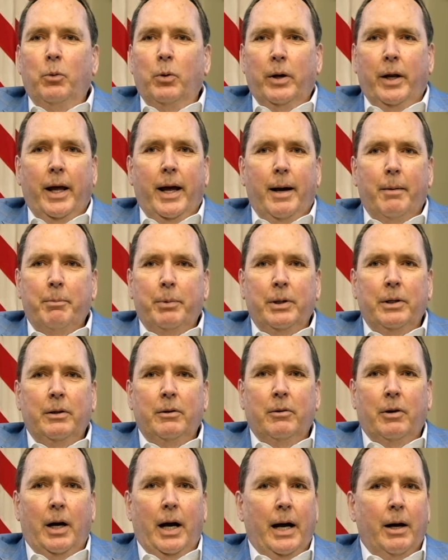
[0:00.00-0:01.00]
what happened
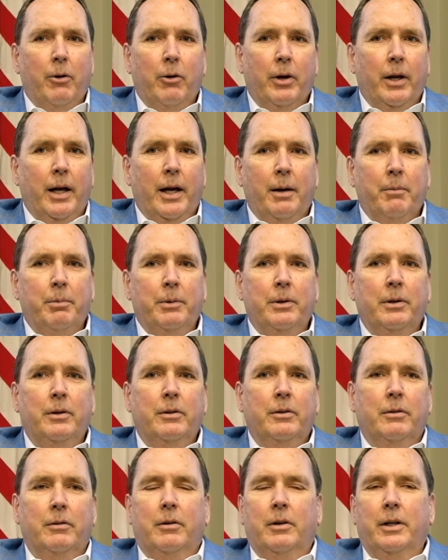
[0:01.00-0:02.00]
or how it happened
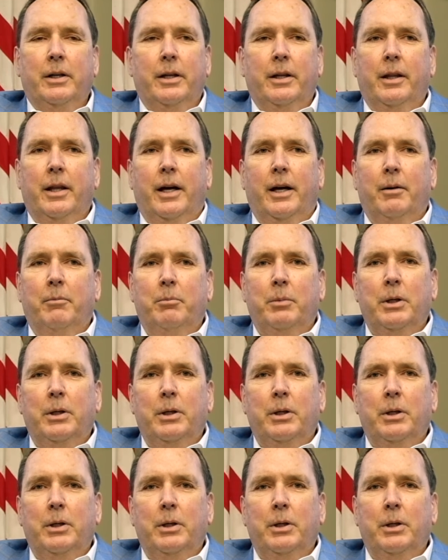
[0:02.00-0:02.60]
or any of that.